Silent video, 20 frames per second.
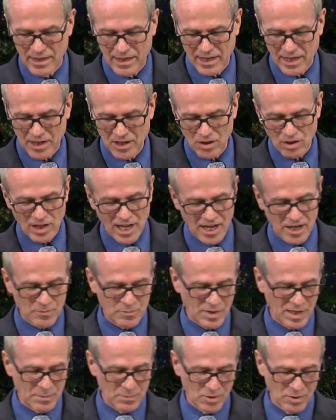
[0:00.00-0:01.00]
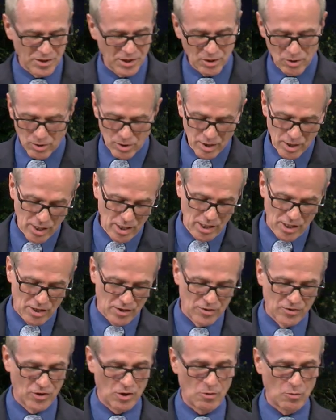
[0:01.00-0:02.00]
And a lot of people, they're,
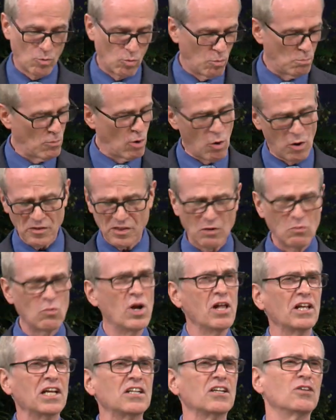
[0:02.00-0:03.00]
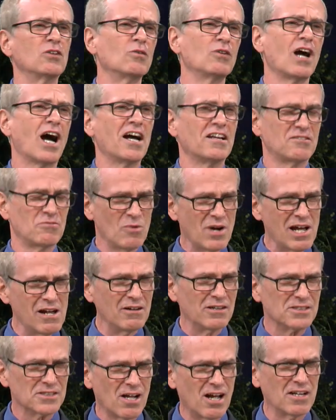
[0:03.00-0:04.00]
they're more than willing to do God's
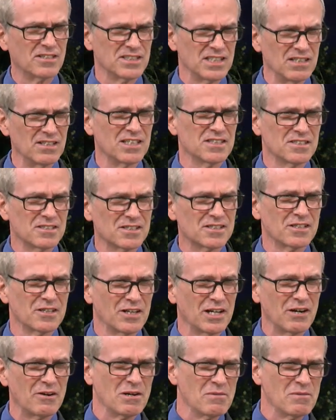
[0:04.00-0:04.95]
will as long as He listens to their